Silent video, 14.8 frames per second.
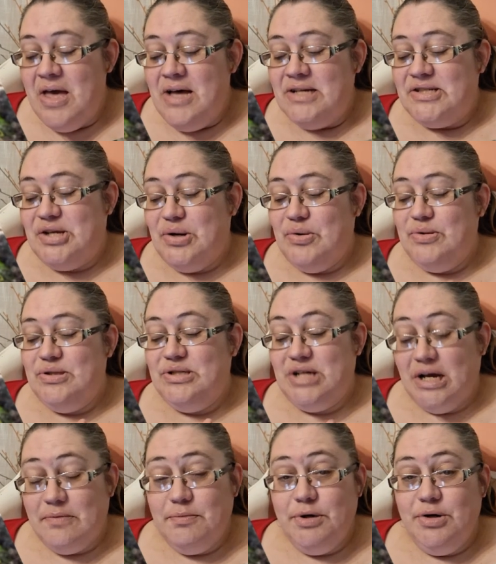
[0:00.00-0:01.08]
So
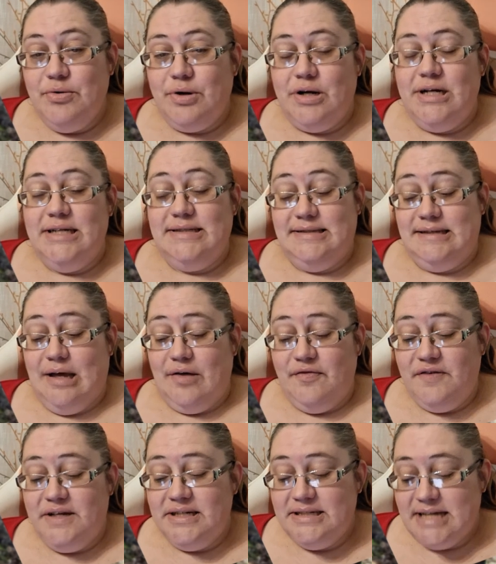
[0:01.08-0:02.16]
duck manure itself
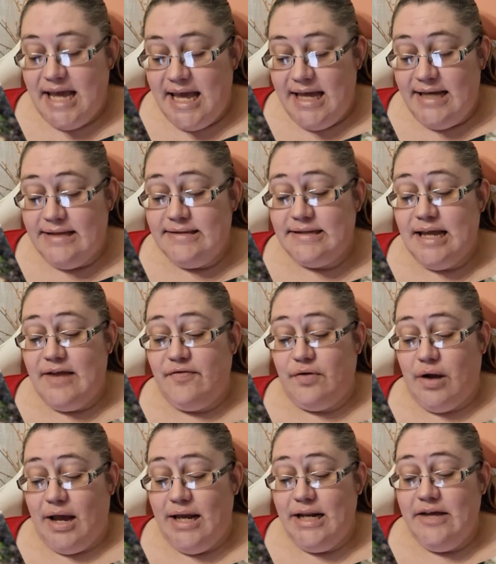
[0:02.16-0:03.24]
contains a
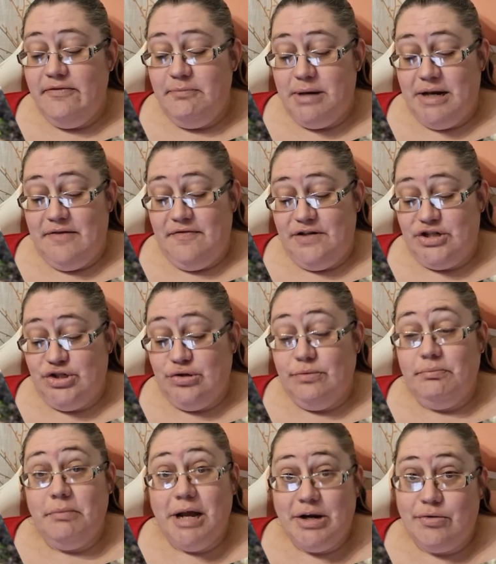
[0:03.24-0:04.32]
variety of beneficial
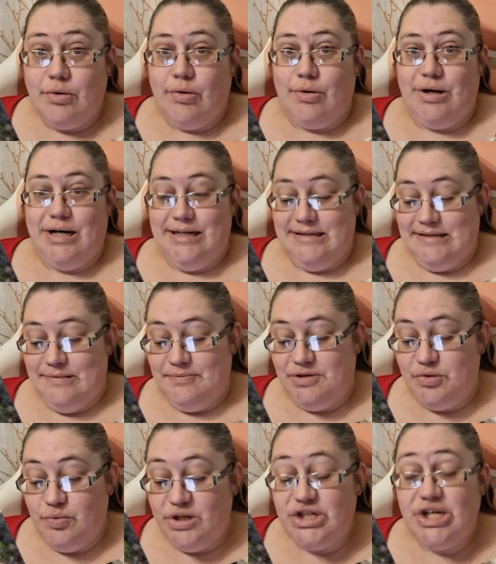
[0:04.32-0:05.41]
microorganisms
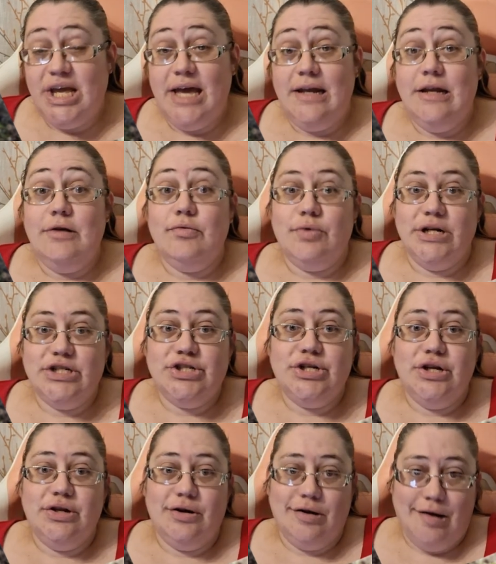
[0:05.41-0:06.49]
which can enrich
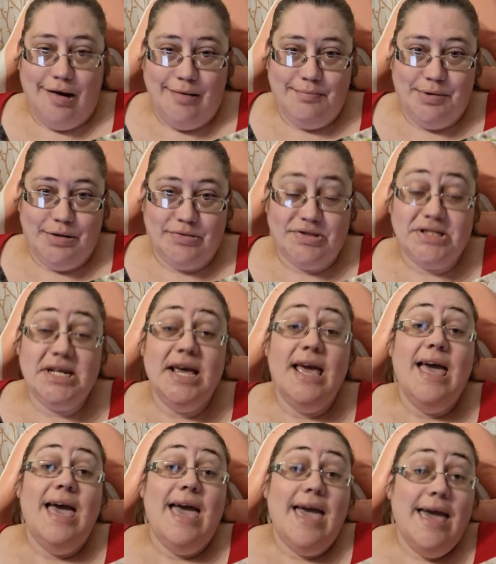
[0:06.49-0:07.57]
your compost
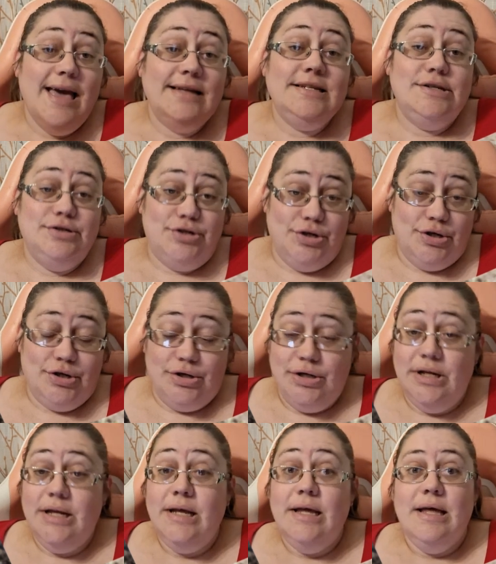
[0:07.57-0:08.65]
and in
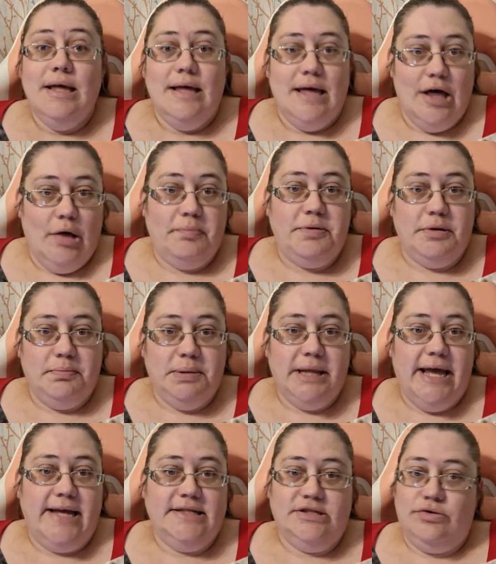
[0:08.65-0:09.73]
turn help your
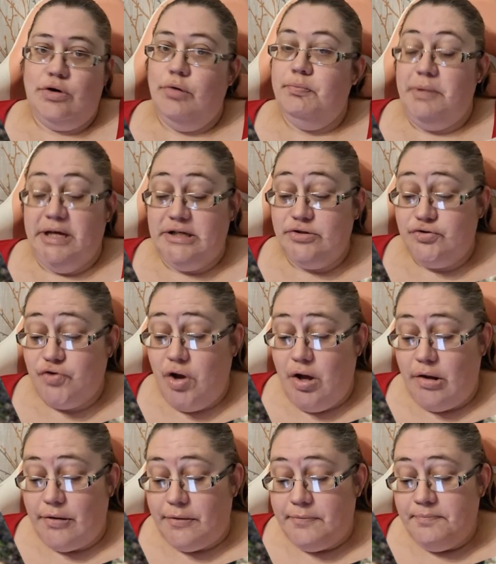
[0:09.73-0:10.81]
plants grow big and
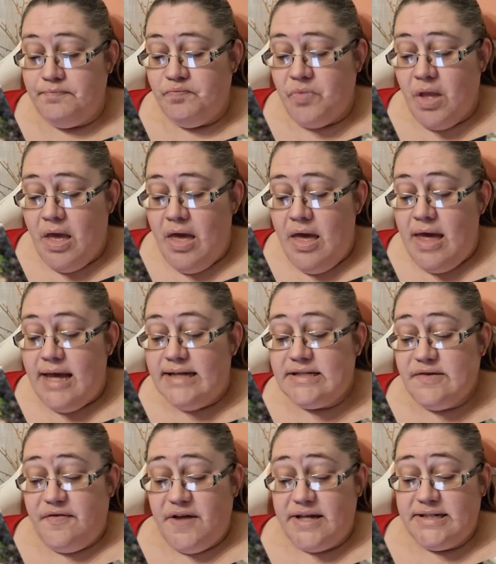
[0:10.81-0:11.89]
strong. It's
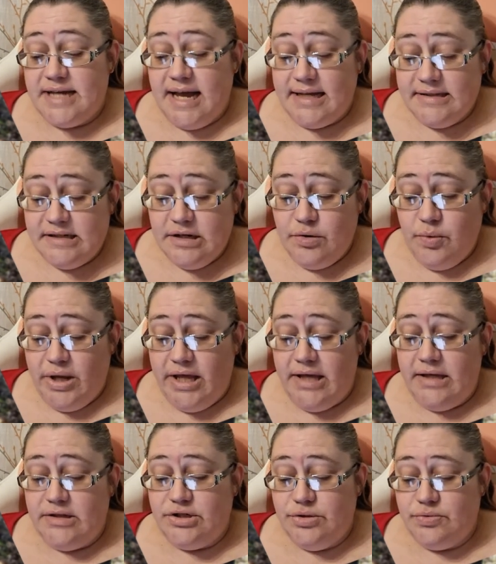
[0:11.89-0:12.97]
a fantastic
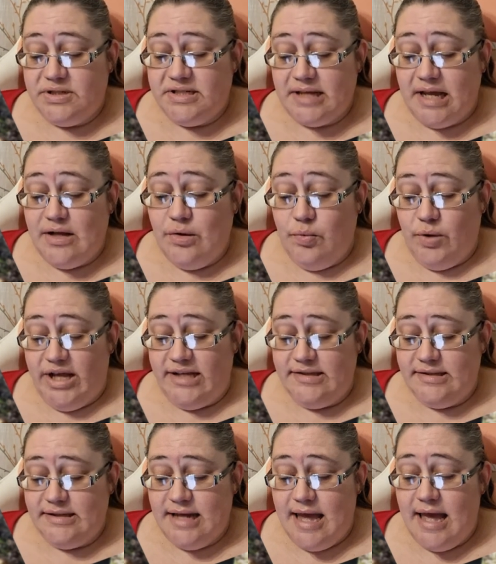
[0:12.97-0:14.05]
way to recycle
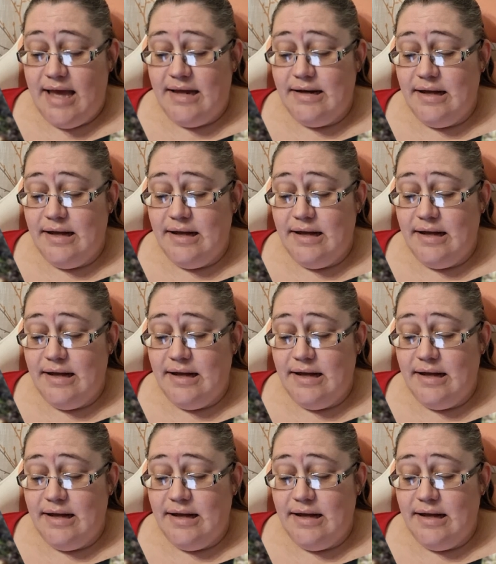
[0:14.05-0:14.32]
waste and